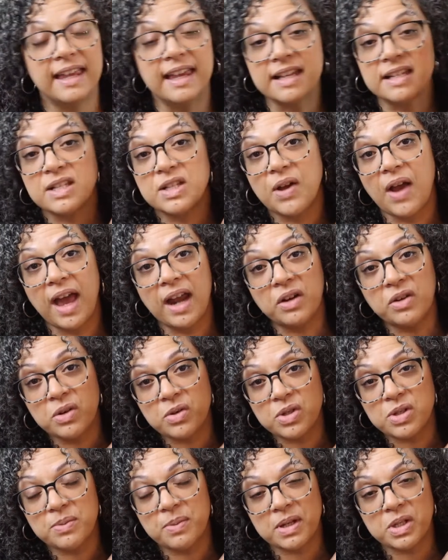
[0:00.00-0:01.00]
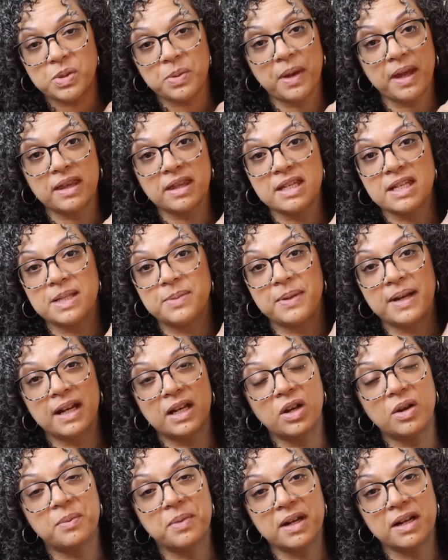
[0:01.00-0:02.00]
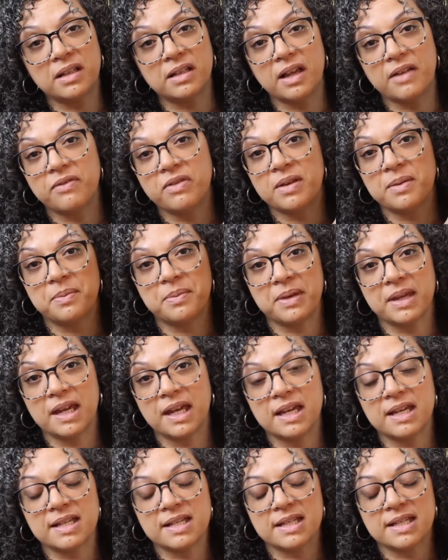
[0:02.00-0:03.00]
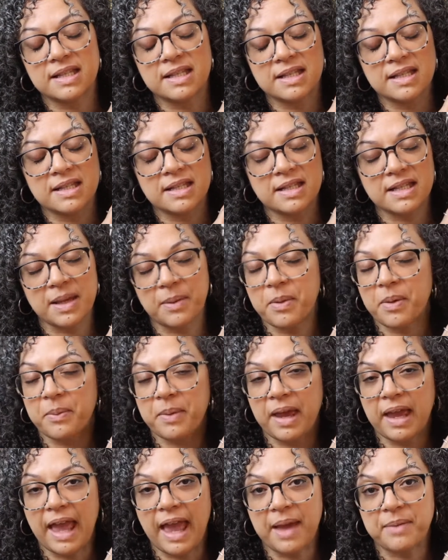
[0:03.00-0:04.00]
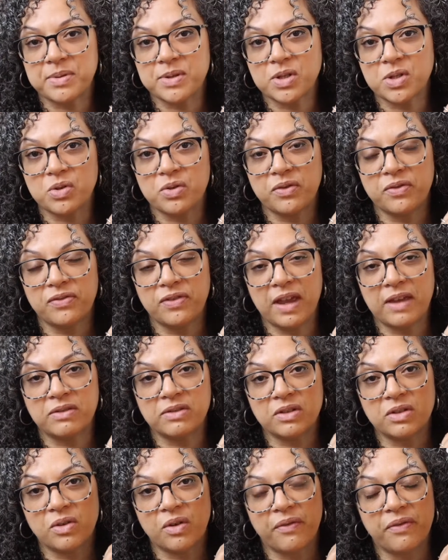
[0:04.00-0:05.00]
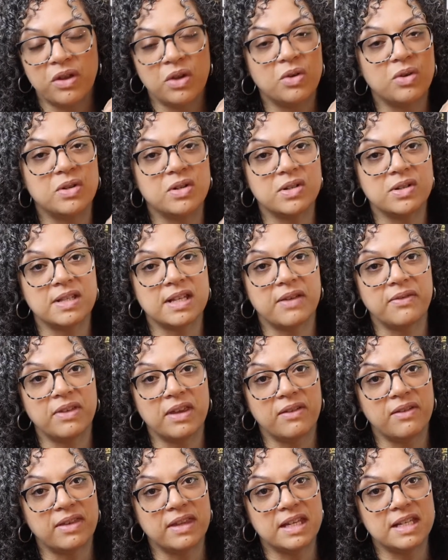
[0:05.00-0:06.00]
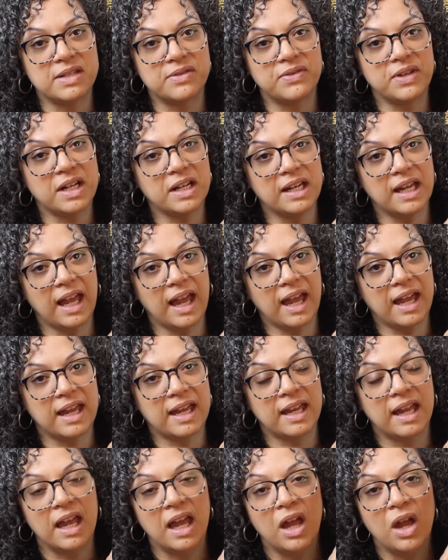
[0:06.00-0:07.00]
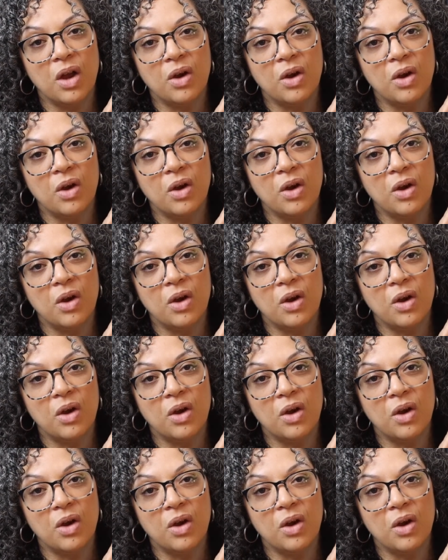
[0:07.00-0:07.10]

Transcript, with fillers: Yeah, so I don't know too much about these, but I know I'm gonna love them because some of my absolute favorite reviewers have given these very high